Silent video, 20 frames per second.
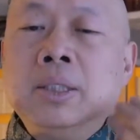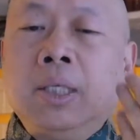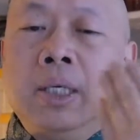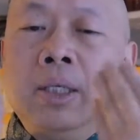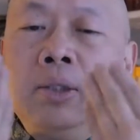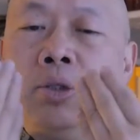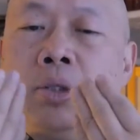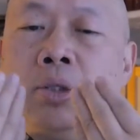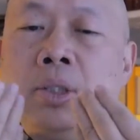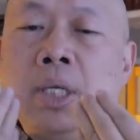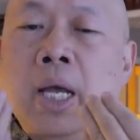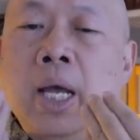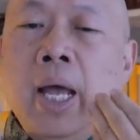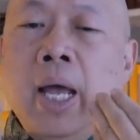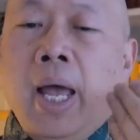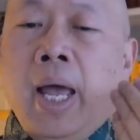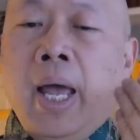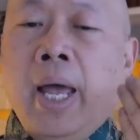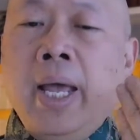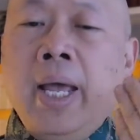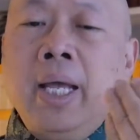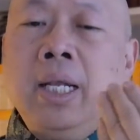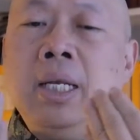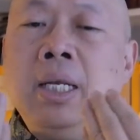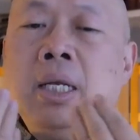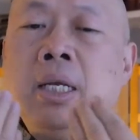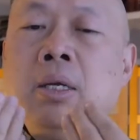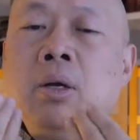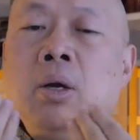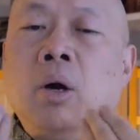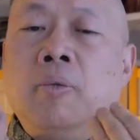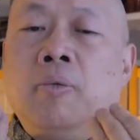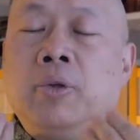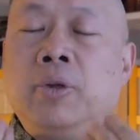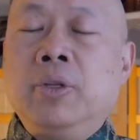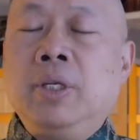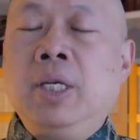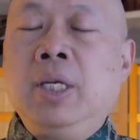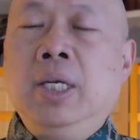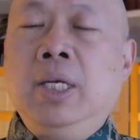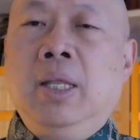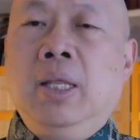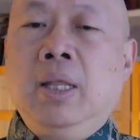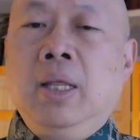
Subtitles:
touches any of the teeth.